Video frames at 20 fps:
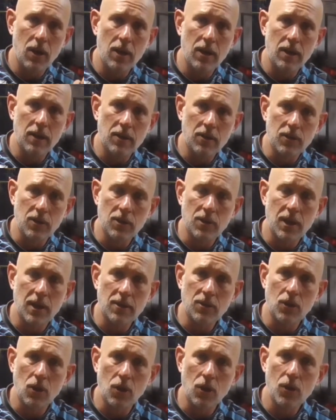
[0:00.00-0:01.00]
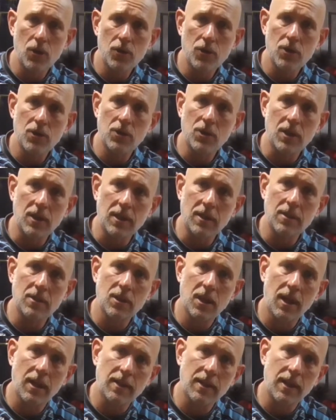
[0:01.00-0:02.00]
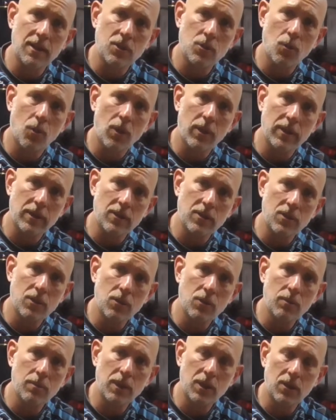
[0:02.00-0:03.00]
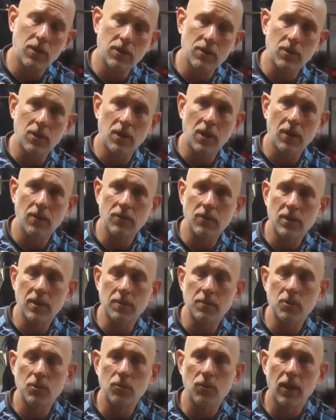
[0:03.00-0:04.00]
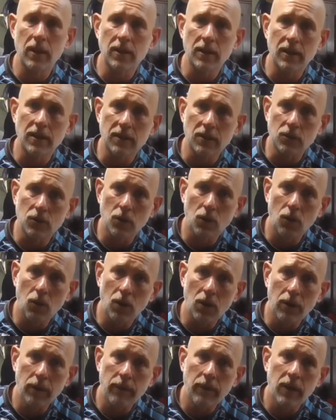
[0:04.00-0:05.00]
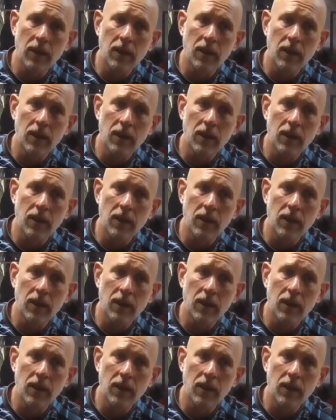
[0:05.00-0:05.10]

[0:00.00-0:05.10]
there's a sense of urgency inside that 22 because the other team's threatening to score.